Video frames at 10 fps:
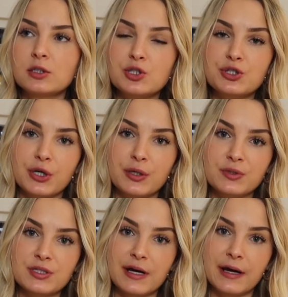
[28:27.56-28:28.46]
so he
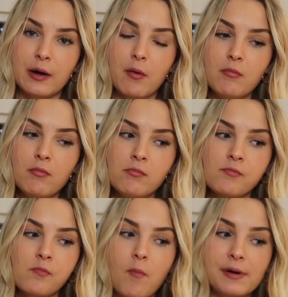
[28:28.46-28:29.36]
was like,
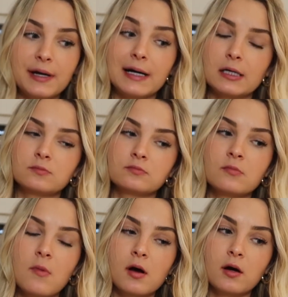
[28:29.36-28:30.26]
yeah,
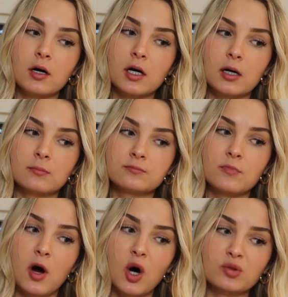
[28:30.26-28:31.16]

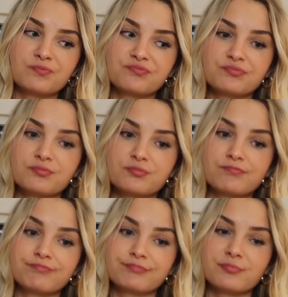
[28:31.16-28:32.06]

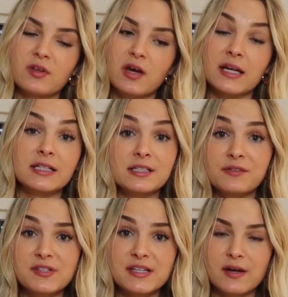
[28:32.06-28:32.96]
yeah, he didn't
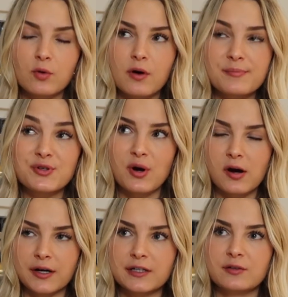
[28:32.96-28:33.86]
even say, oh, I'm
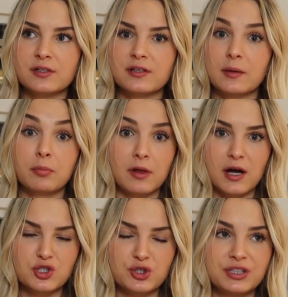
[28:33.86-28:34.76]
sorry, or like
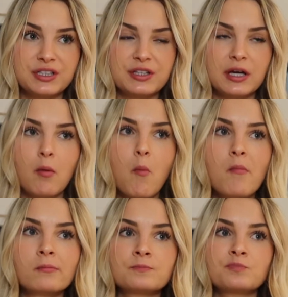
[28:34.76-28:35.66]
blush or anything.
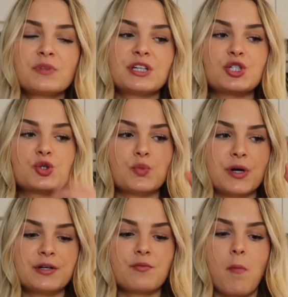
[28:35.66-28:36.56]
He just
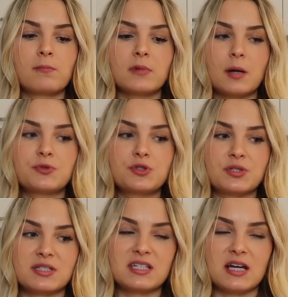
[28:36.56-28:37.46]
went up to
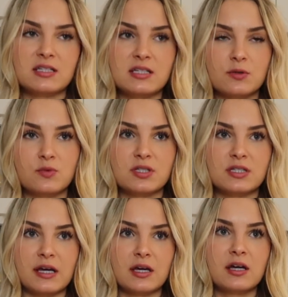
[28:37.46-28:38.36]
his desk and was
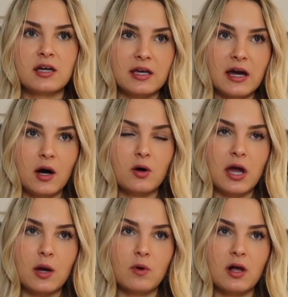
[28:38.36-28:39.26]
like, yeah,
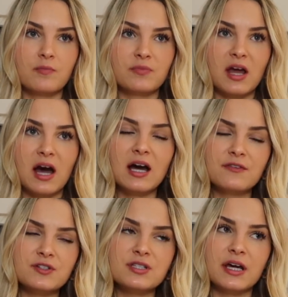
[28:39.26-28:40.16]
okay, well, I have
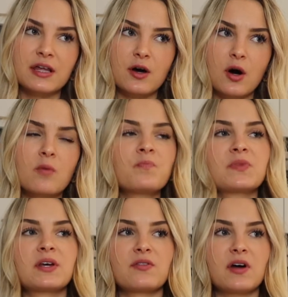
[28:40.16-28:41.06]
to say though,
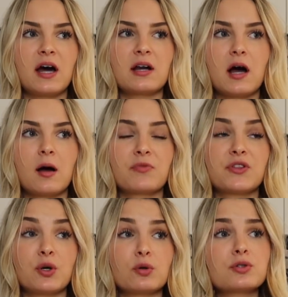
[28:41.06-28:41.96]
that
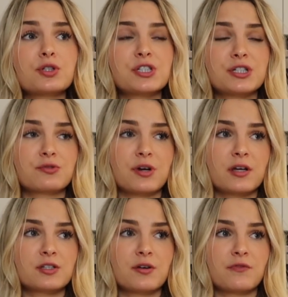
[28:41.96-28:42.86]
the older
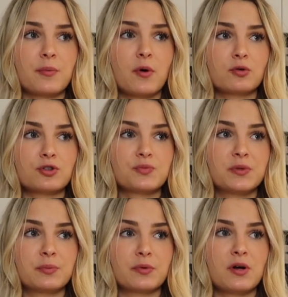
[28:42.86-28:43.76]
generation of the Polish
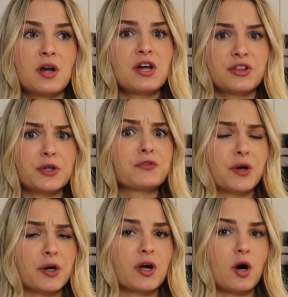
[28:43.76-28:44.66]
people, they're
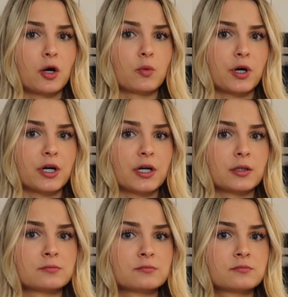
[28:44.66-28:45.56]
very
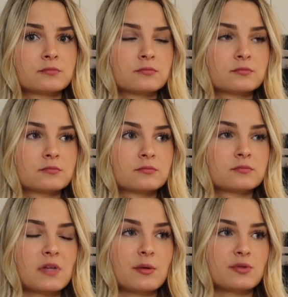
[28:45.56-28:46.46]
hardworking.
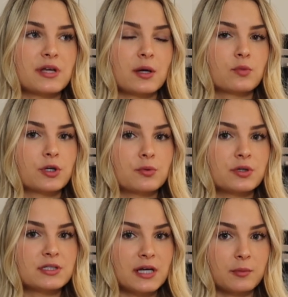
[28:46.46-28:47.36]
And was like, what do you
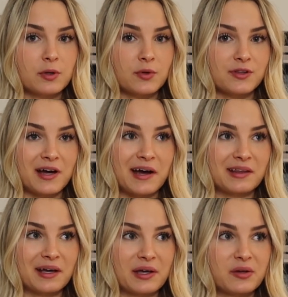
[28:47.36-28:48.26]
want to tell me with that?
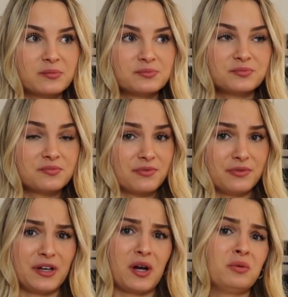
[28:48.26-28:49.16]
Like,
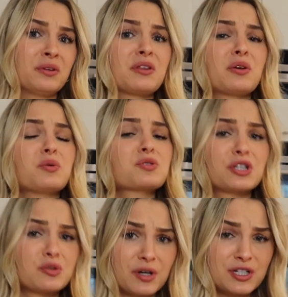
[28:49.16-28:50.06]
only the old
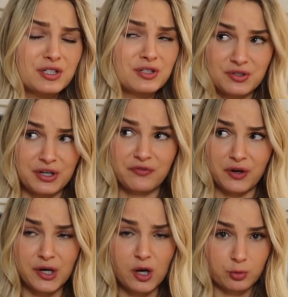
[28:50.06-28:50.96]
generation is like
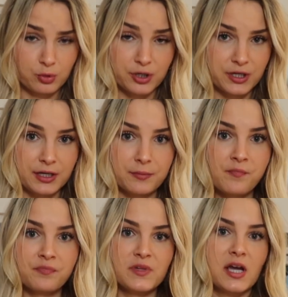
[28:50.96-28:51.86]
very
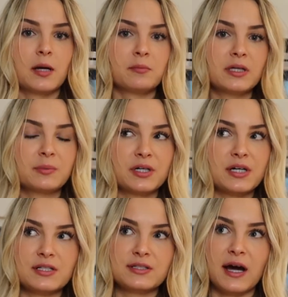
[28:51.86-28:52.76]
hardworking, and me,
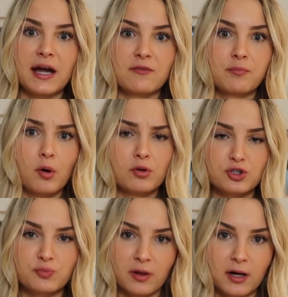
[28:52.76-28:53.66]
because I have Polish
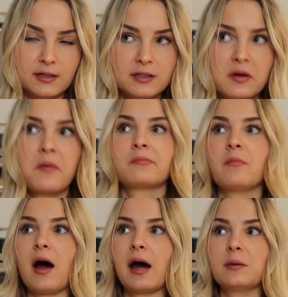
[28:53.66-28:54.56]
blood,
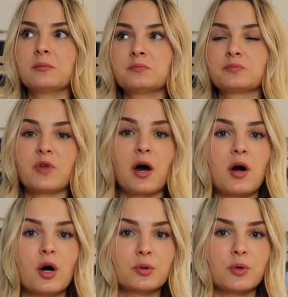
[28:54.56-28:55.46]
I'm not
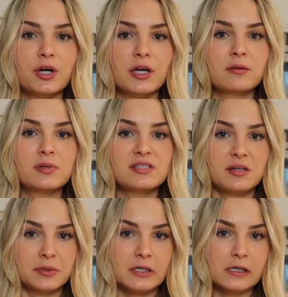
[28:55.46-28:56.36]
hardworking because
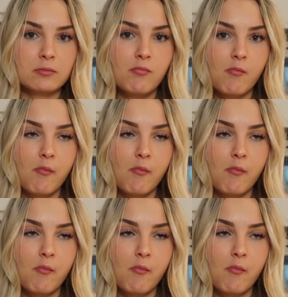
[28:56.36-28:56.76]
I'm young,